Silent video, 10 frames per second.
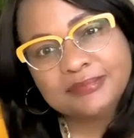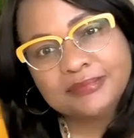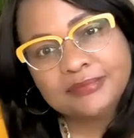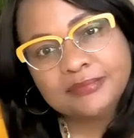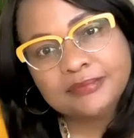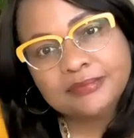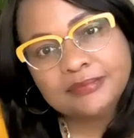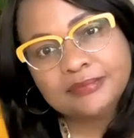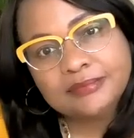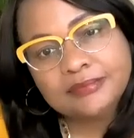
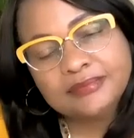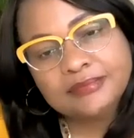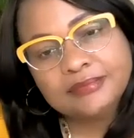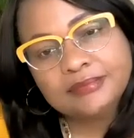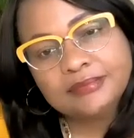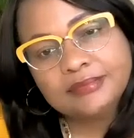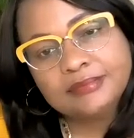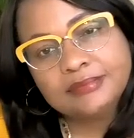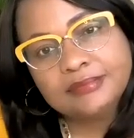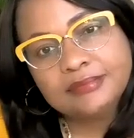
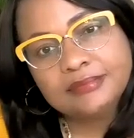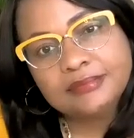[no speech]